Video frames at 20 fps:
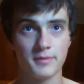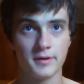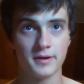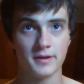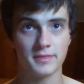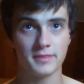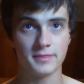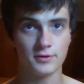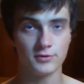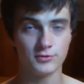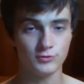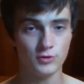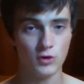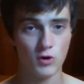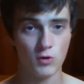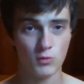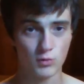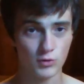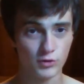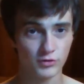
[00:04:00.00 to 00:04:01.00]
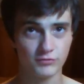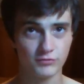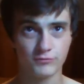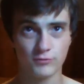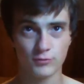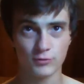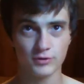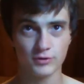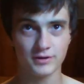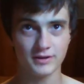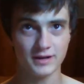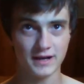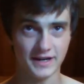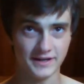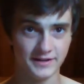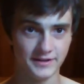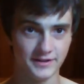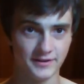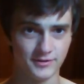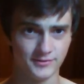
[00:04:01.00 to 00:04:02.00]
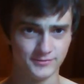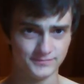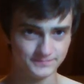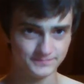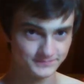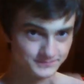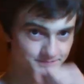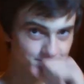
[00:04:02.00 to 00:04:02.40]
but there's no word for it, I know.